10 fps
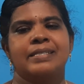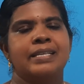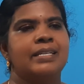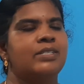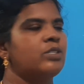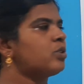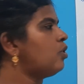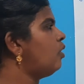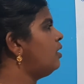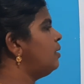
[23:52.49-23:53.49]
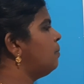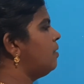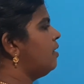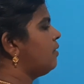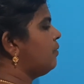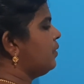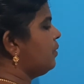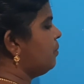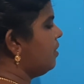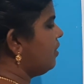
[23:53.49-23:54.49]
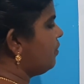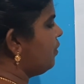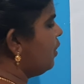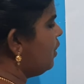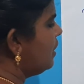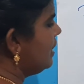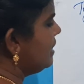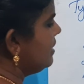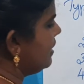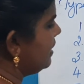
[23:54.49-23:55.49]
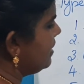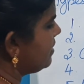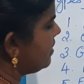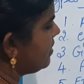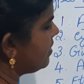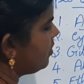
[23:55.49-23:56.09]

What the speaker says: that is called morphogenesis.